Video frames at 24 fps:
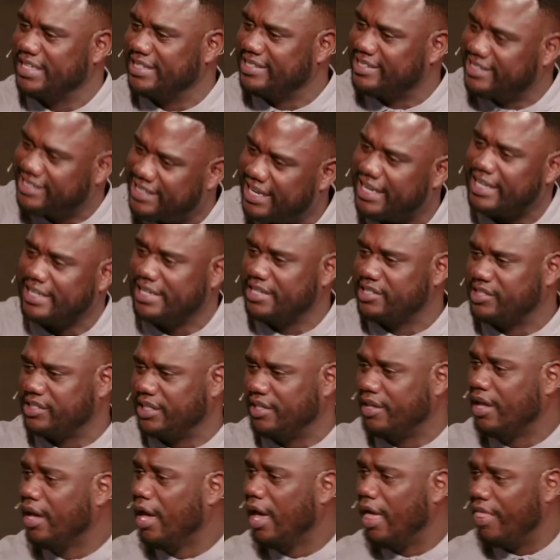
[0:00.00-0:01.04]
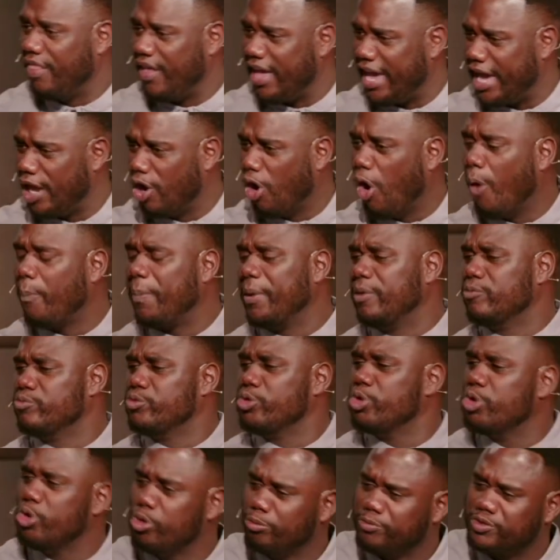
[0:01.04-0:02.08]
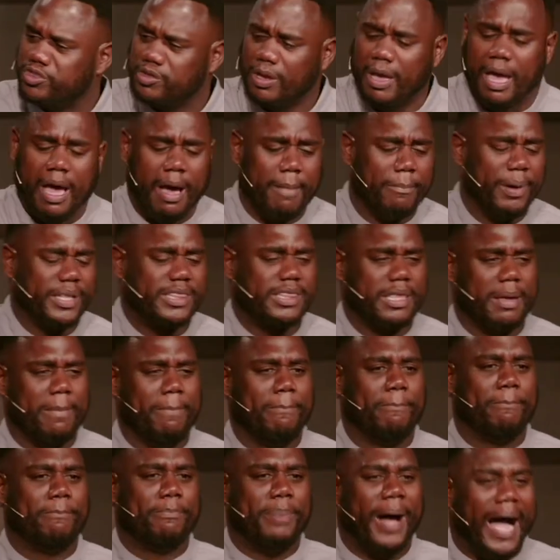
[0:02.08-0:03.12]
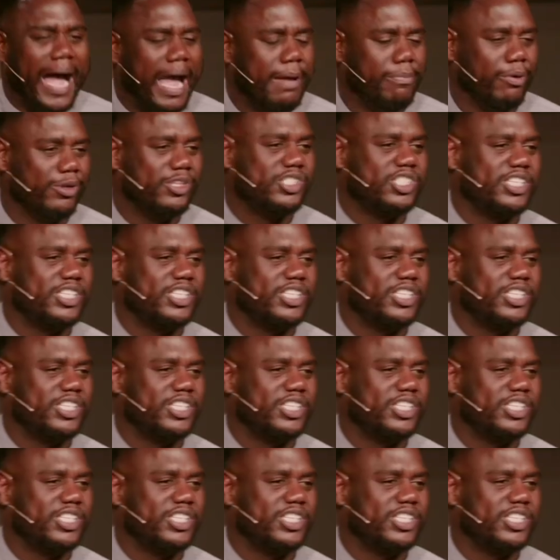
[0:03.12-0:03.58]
and the sickness and they had open wounds. But the Bible